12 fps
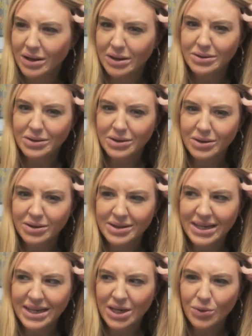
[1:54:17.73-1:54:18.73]
the
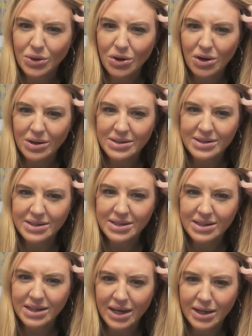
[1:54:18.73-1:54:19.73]
the equinox is
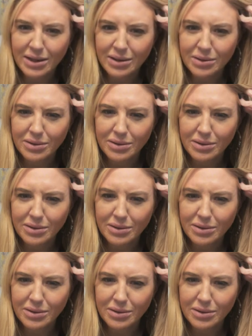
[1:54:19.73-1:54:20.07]
in like